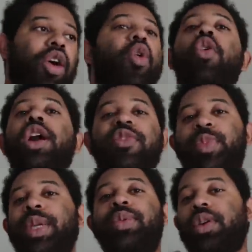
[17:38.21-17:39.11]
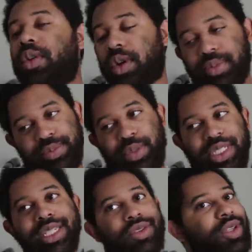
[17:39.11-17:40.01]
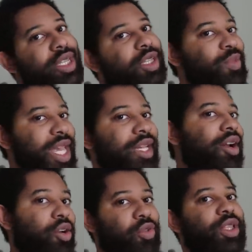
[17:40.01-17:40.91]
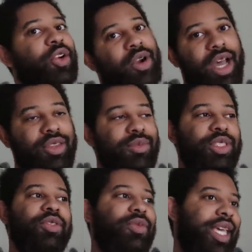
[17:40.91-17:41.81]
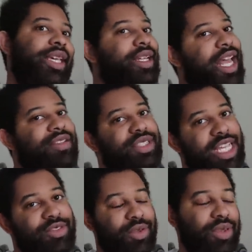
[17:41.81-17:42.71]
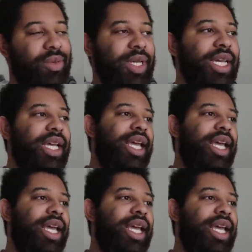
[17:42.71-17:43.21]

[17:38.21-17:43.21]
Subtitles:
Or if people are, or particularly young men, are only around them so they can have sex with them.